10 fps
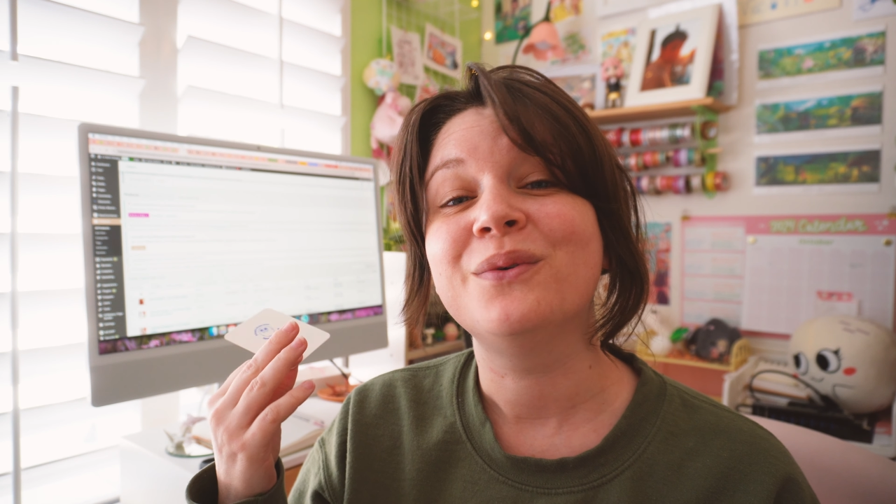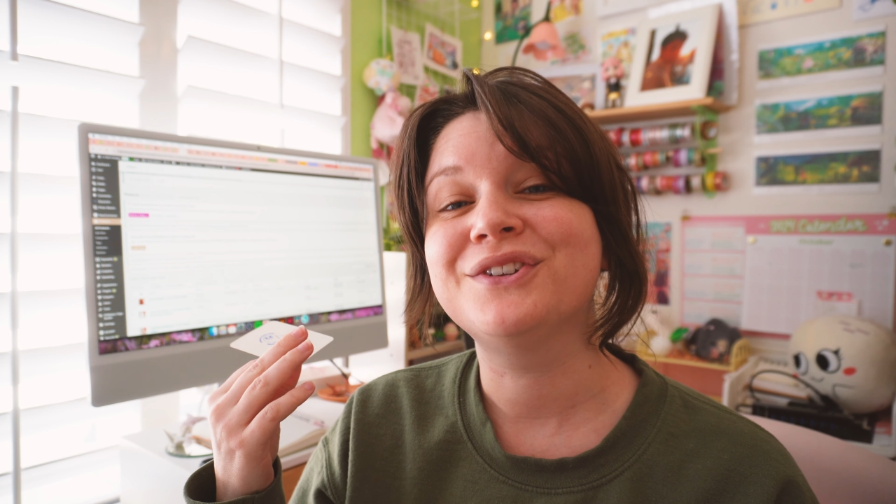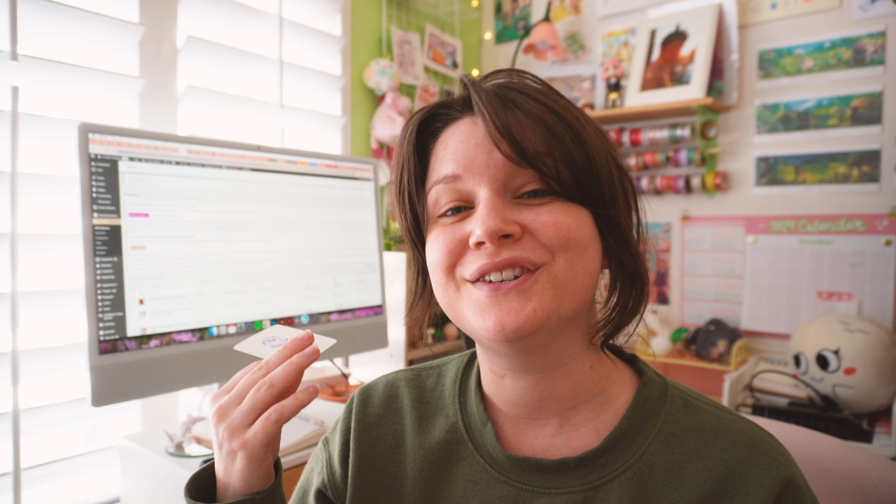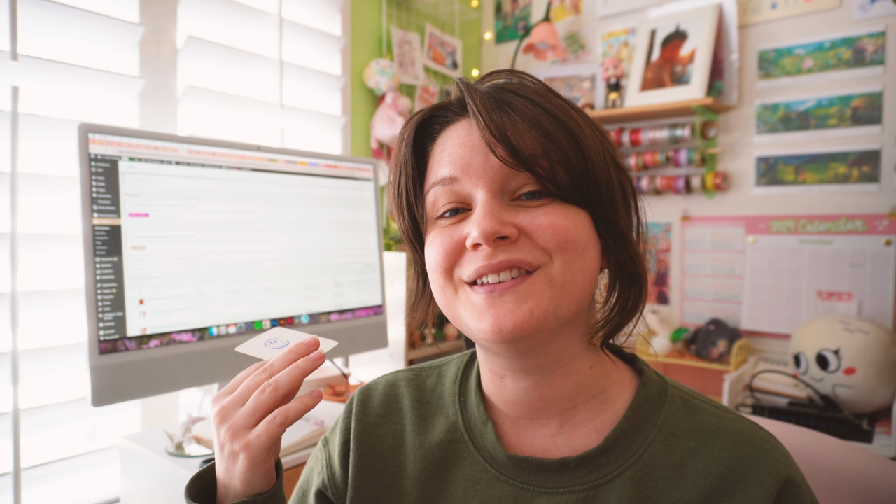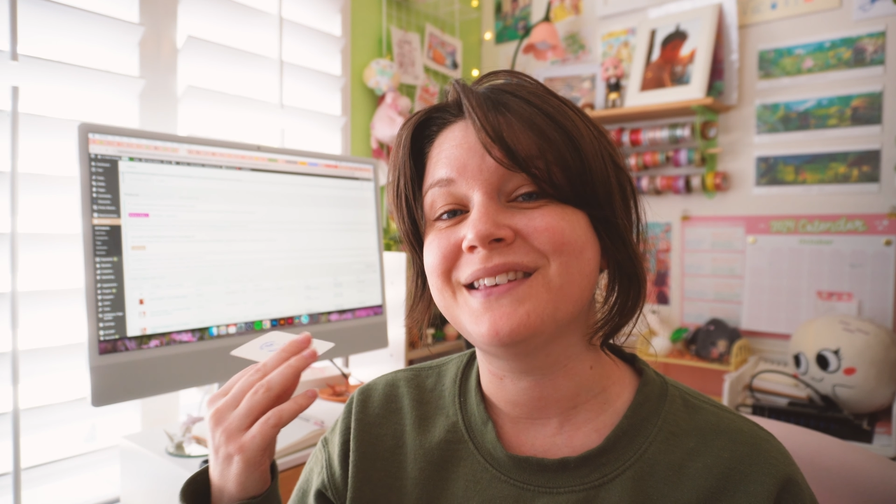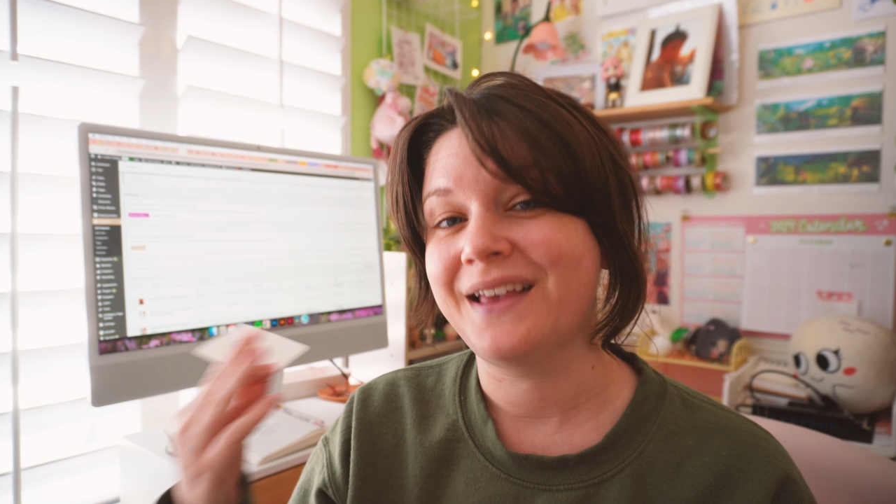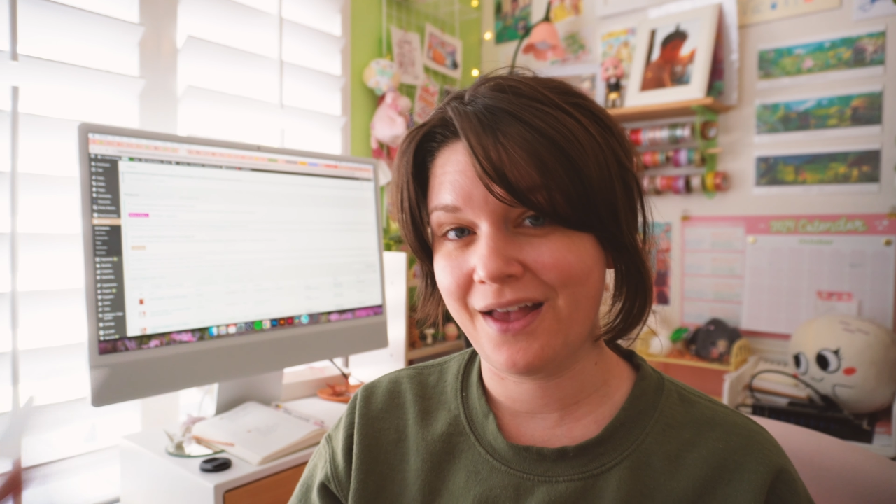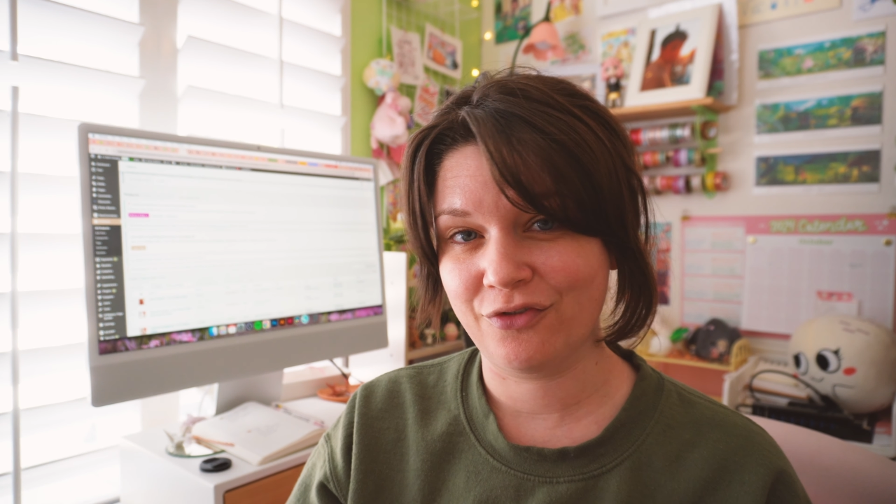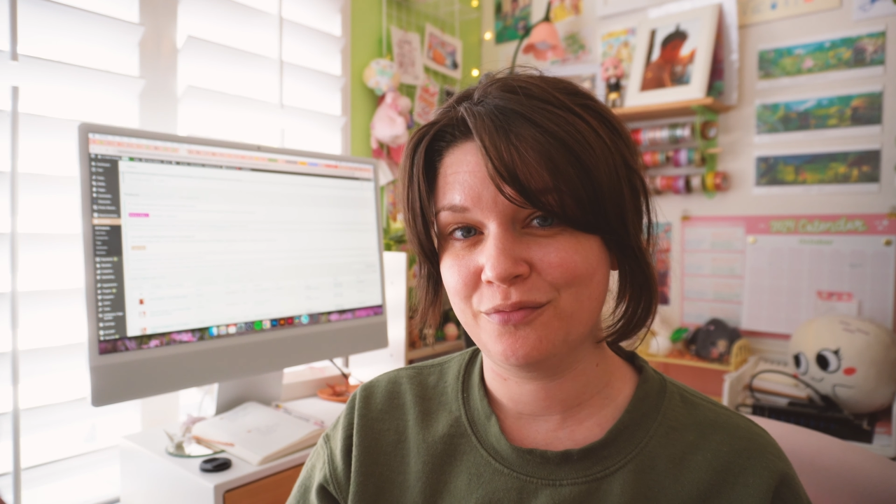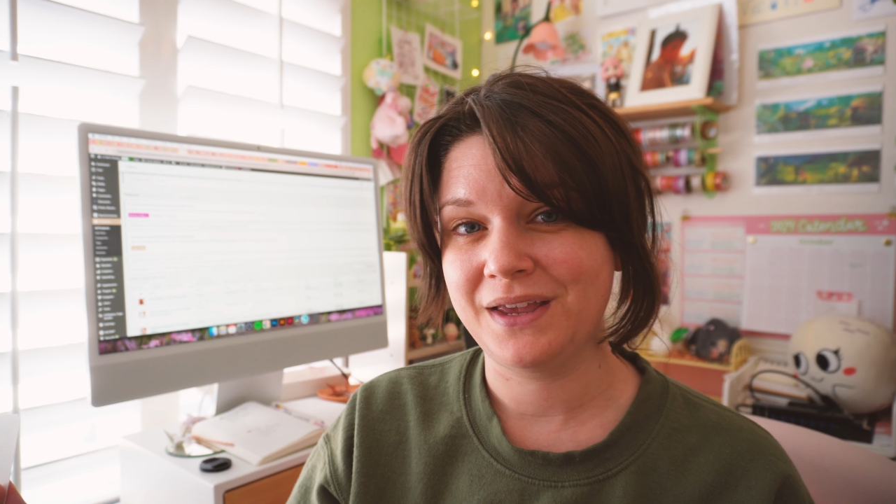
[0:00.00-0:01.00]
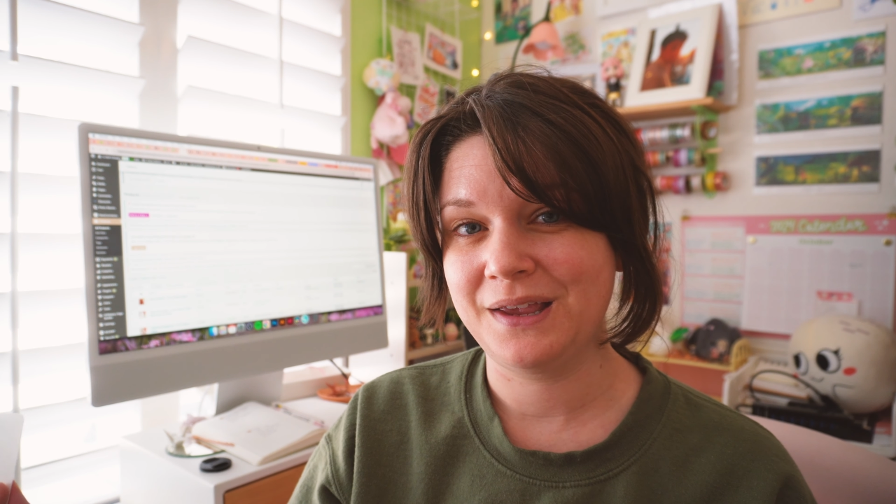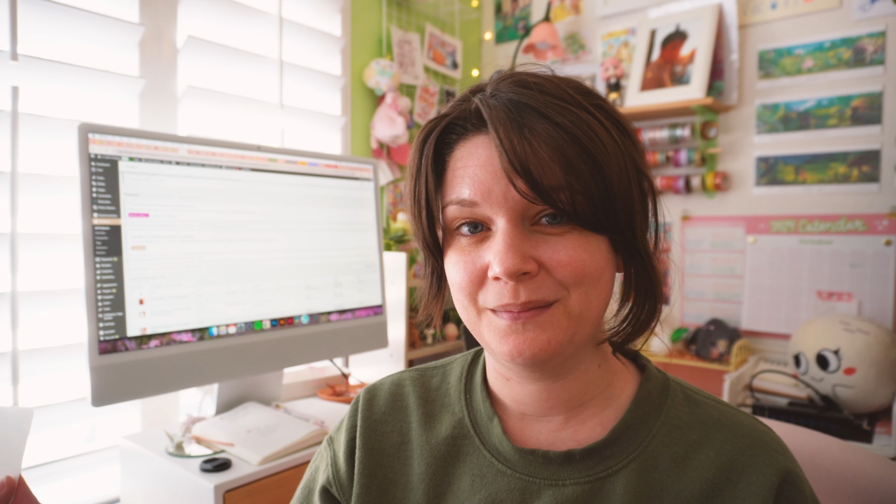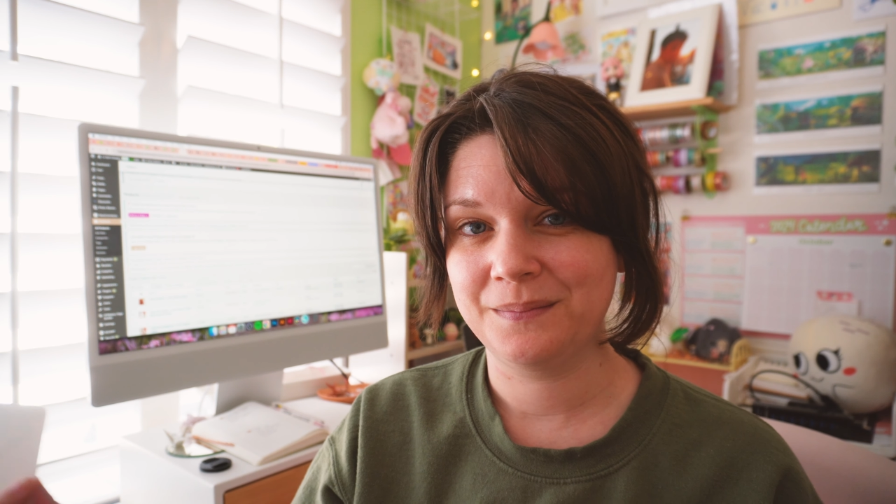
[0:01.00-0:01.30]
which is Everbee.